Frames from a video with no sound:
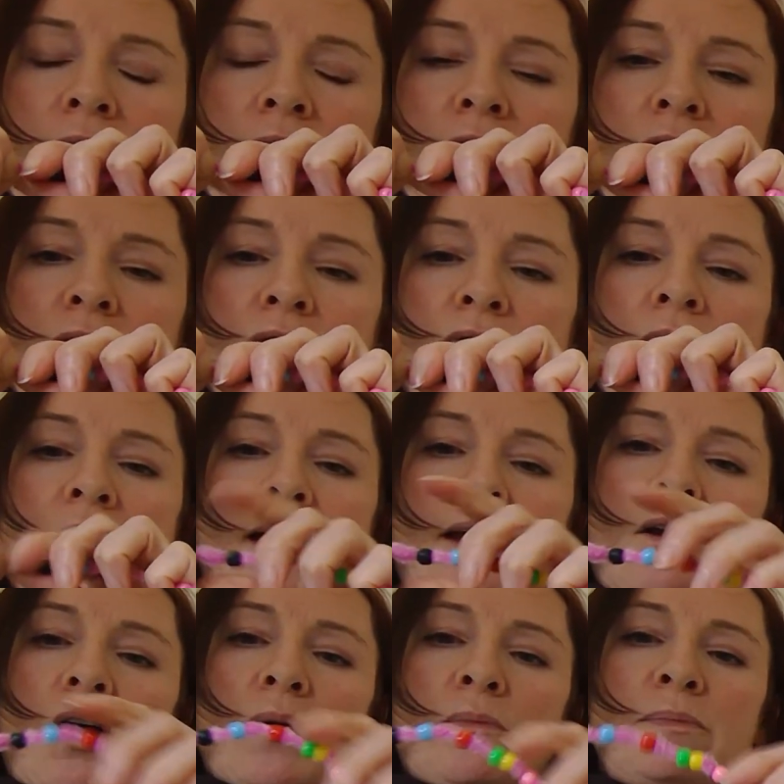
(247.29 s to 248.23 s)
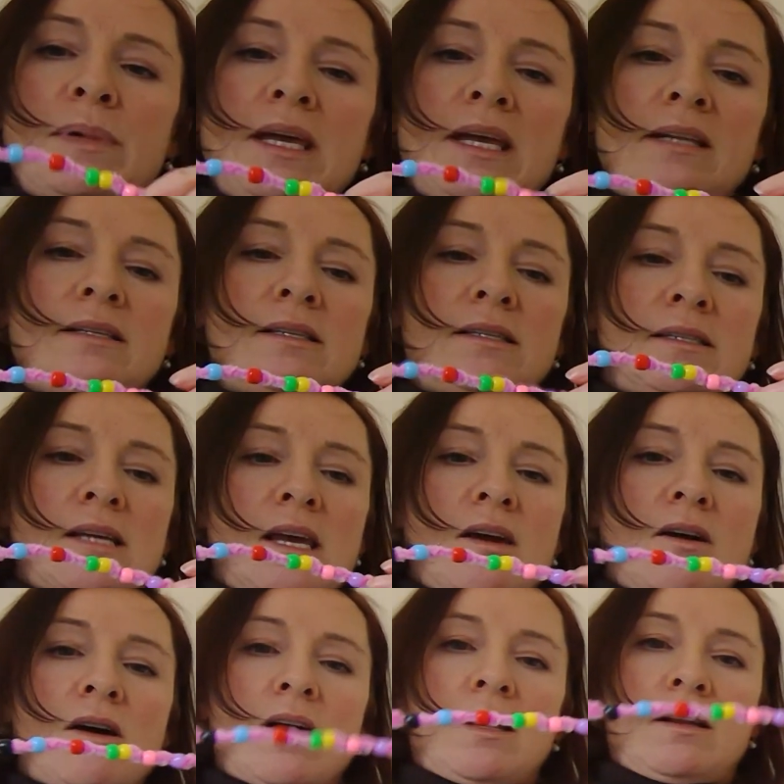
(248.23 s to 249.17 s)
So that our beads
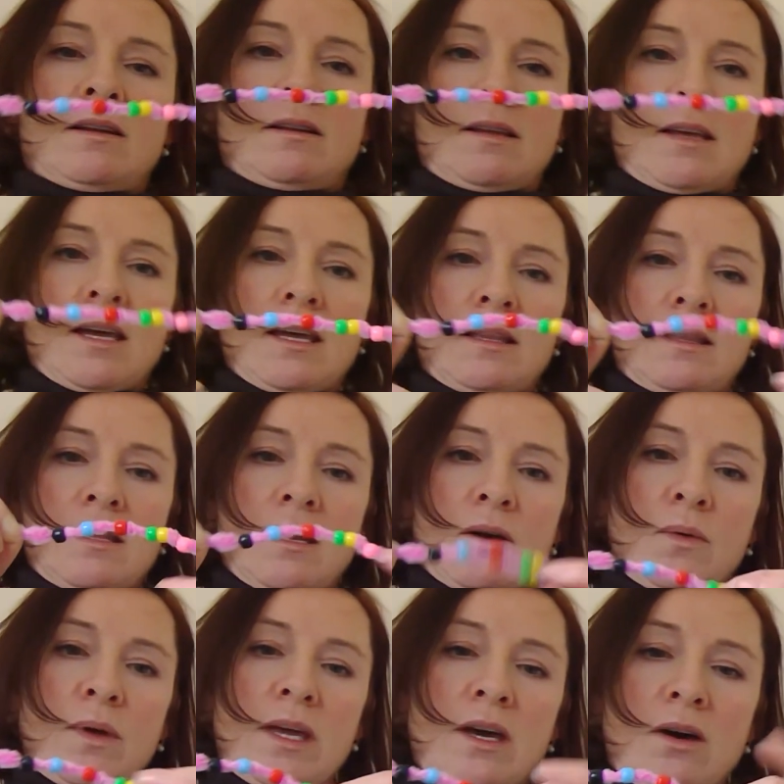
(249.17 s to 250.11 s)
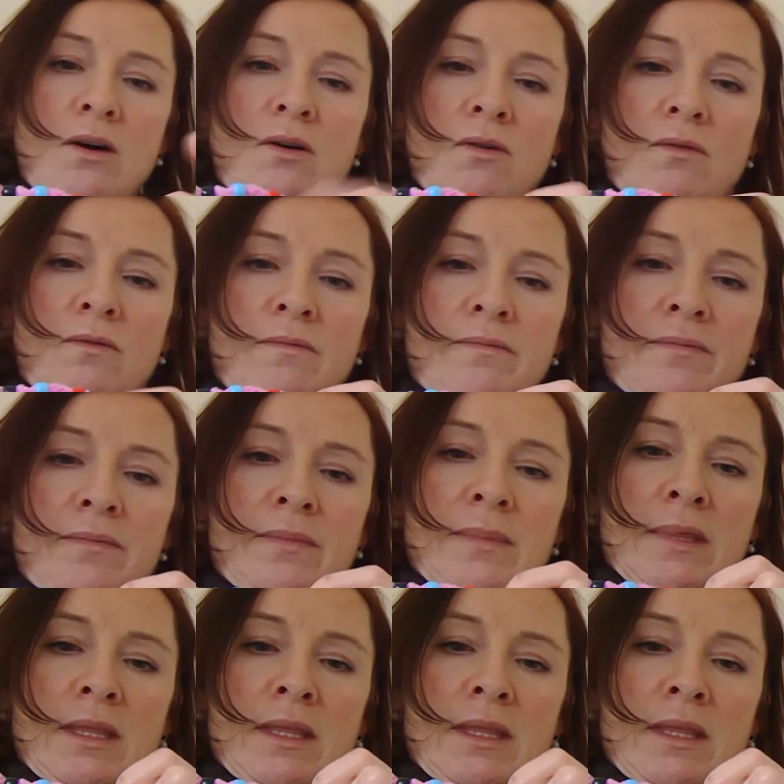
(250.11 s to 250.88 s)
stay on. And there we go.